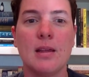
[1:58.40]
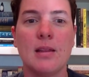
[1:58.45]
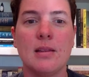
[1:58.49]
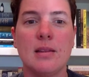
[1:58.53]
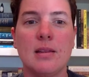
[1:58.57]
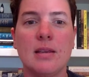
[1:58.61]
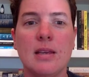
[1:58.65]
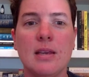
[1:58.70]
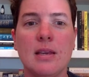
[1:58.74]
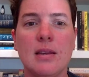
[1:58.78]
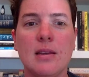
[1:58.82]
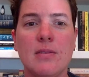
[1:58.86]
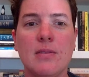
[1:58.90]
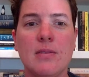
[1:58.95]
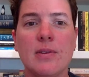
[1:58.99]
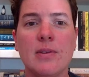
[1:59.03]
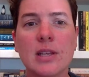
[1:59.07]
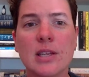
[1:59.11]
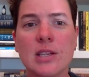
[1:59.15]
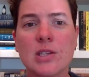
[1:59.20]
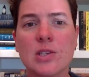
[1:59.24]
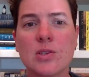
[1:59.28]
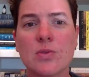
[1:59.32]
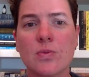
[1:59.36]
The
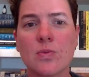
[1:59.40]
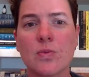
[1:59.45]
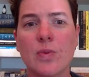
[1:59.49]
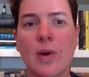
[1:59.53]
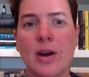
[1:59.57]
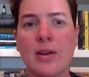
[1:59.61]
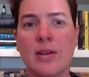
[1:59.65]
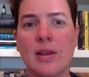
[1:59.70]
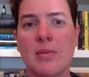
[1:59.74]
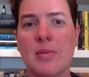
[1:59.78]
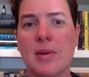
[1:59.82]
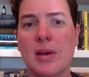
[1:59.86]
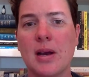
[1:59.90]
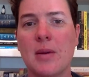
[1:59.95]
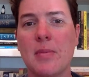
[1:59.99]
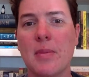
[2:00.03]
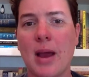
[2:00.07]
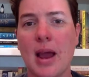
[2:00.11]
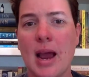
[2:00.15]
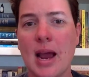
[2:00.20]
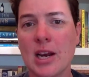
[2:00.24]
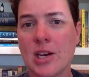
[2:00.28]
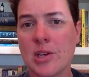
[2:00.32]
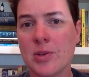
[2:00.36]
villains rarely become
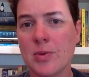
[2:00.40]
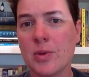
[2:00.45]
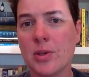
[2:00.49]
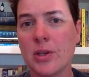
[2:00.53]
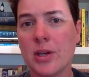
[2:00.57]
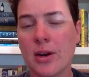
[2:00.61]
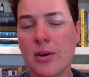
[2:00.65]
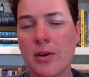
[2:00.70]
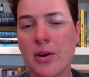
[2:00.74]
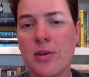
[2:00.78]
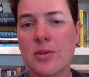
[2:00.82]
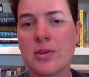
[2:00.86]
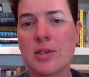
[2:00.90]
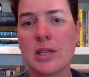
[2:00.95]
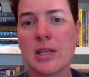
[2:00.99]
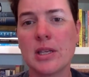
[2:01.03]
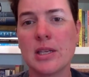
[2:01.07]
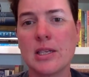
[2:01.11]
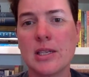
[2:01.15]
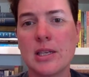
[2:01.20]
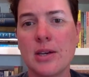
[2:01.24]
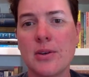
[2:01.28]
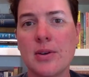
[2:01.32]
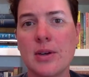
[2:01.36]
actual heroes in
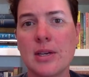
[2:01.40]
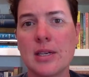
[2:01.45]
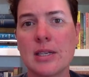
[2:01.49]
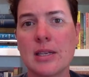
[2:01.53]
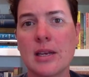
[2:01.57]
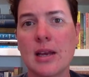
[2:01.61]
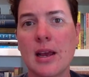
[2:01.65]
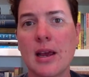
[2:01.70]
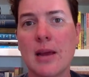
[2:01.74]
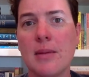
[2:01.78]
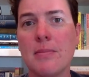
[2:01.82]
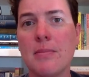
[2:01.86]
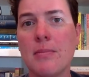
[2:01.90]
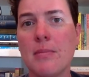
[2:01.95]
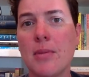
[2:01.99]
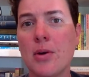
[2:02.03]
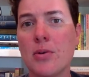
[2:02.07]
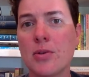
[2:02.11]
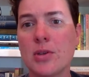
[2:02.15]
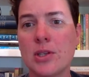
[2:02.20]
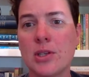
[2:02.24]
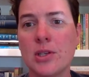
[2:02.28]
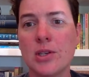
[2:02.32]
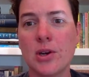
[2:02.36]
this series, and
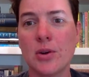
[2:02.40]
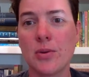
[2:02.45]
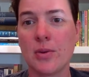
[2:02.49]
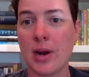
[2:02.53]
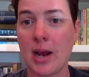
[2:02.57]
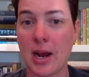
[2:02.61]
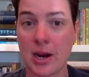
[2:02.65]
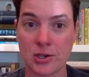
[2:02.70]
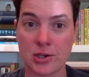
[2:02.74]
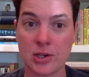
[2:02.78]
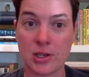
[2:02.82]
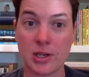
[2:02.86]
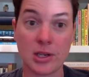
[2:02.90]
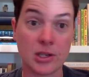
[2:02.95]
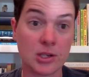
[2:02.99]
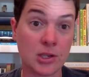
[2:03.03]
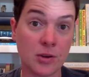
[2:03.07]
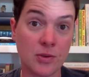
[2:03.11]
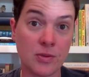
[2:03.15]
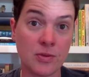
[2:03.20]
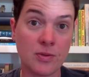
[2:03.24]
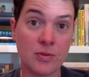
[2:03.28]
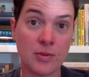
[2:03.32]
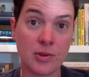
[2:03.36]
most don't actually
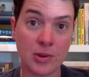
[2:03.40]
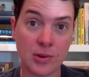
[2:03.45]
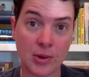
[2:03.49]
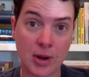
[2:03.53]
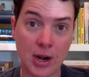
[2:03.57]
atone for their